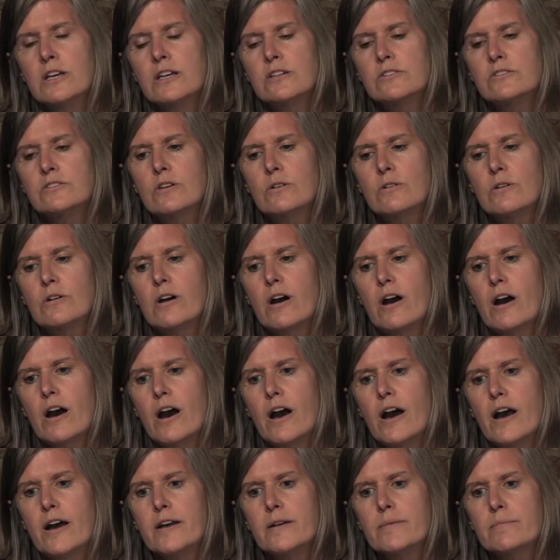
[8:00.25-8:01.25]
And so
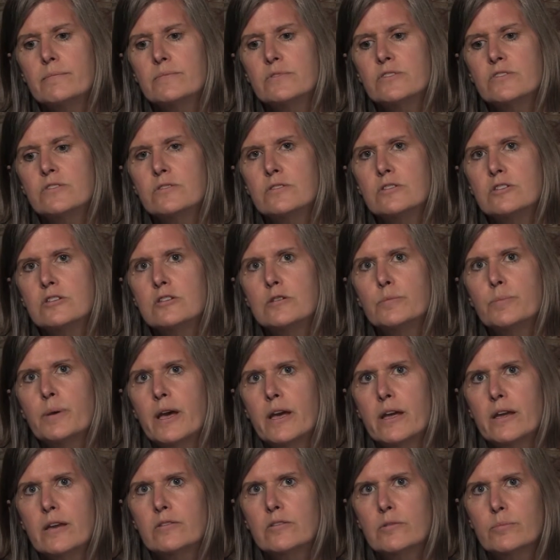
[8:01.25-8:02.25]
I'm still
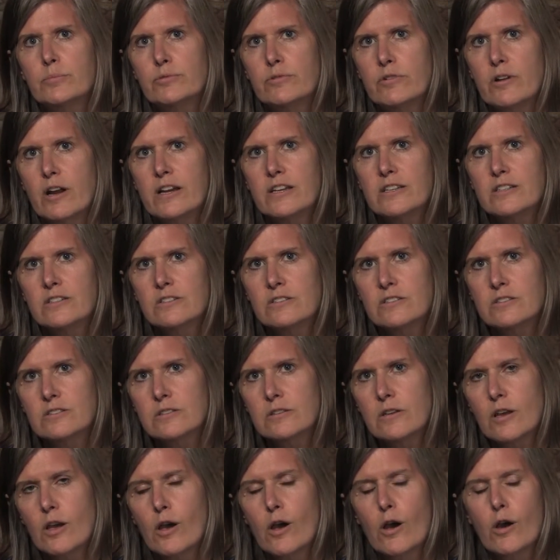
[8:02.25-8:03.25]
paying the
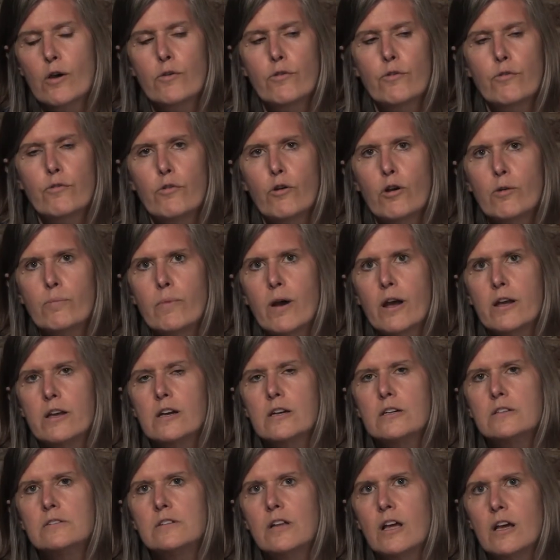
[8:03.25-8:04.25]
price for my
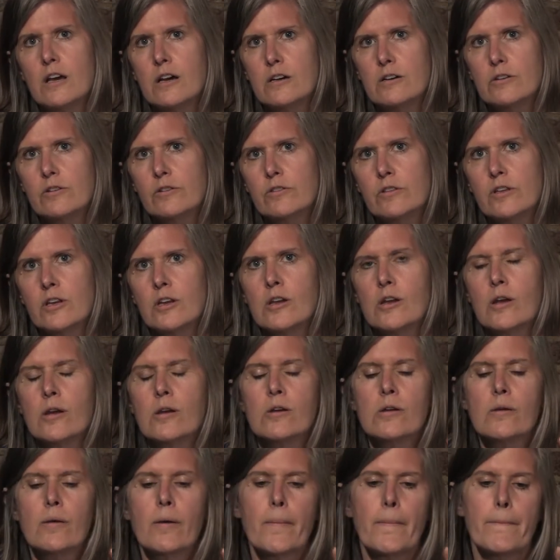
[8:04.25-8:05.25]
own health
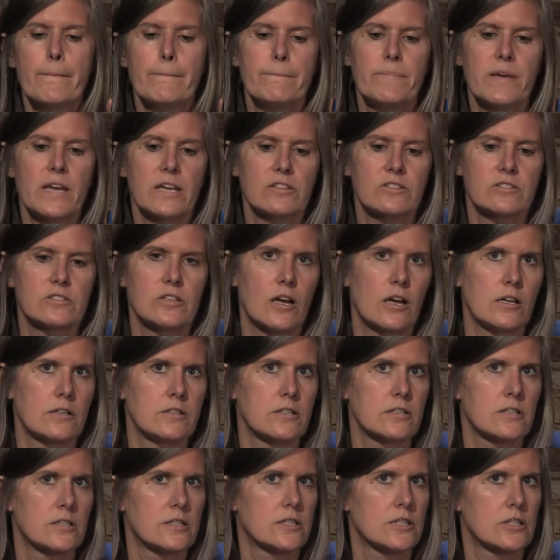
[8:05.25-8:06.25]
based
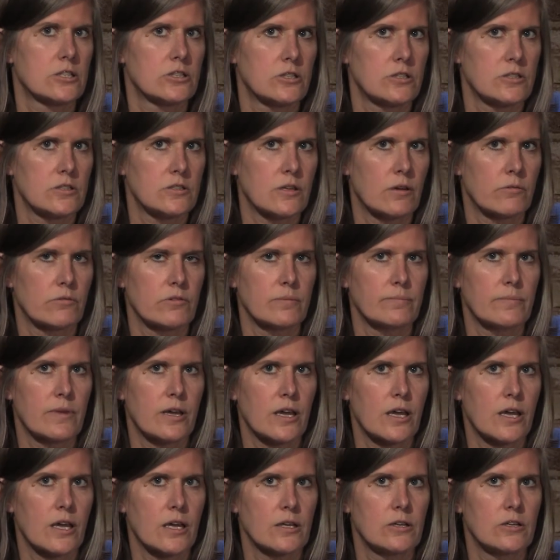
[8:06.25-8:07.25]
on decisions that were
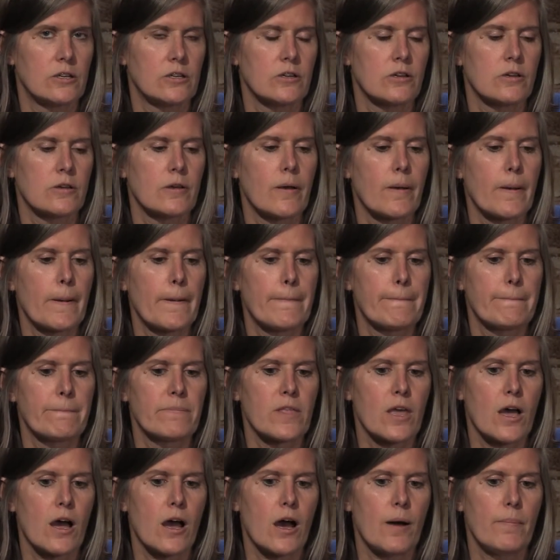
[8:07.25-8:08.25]
made
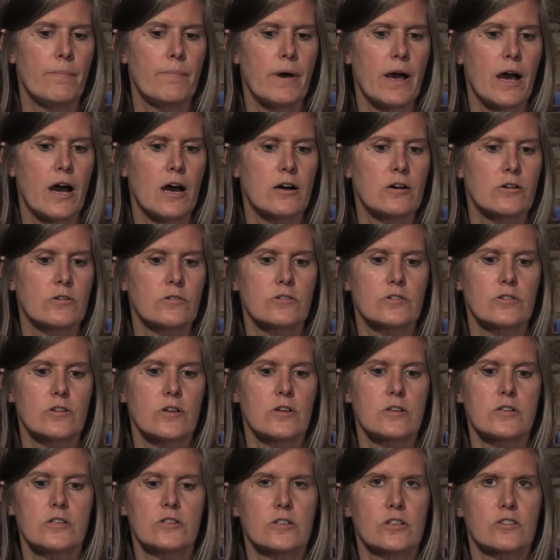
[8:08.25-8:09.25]
about
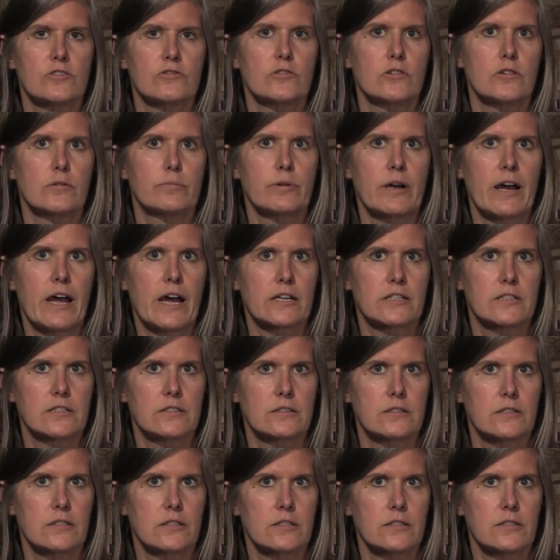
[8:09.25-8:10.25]
industrial
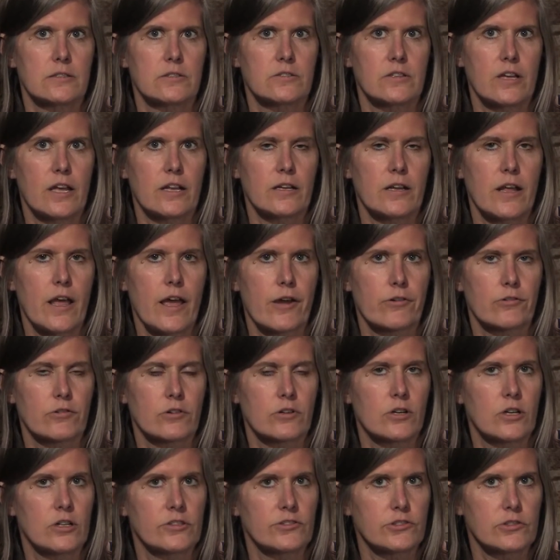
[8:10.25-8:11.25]
practices and
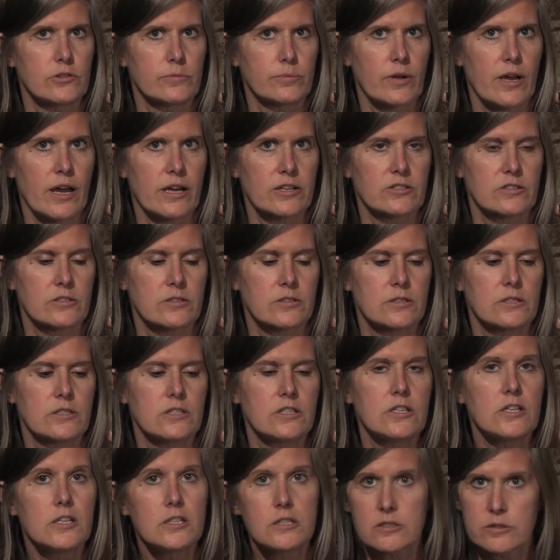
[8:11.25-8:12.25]
agricultural practices
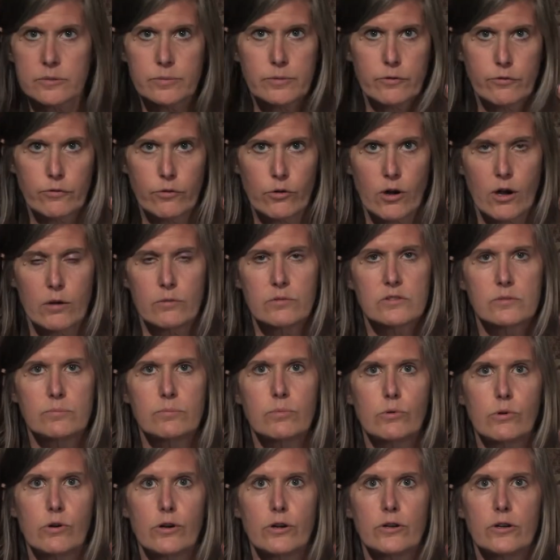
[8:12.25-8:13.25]
years before I was
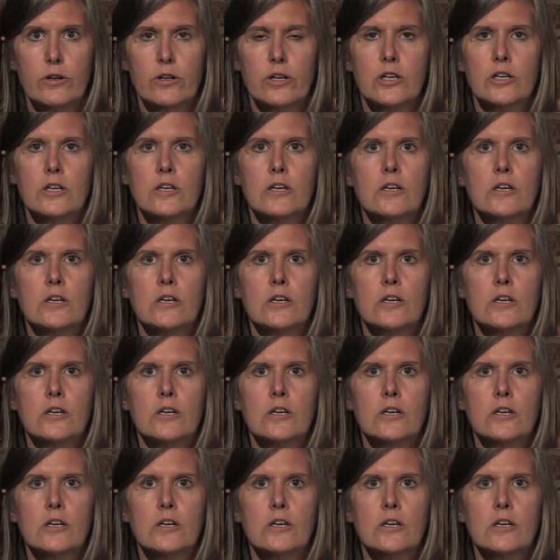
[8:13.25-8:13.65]
born.